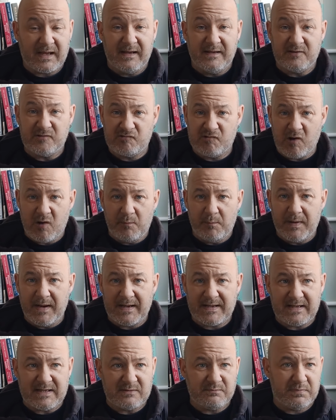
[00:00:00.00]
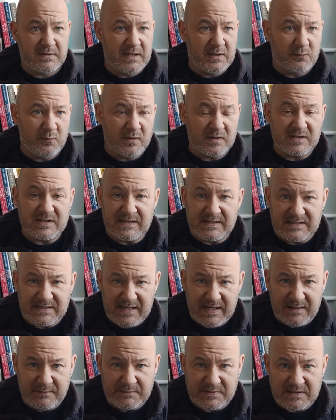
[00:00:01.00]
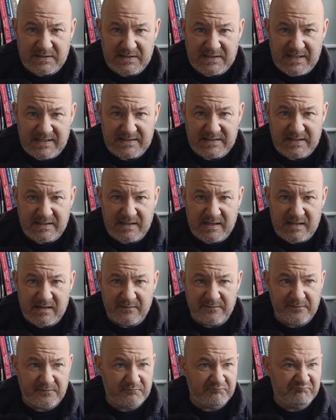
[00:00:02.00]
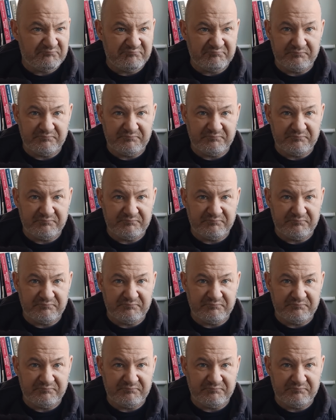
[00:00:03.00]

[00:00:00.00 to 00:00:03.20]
He's dropped back, he's played, 6 games at centre-half?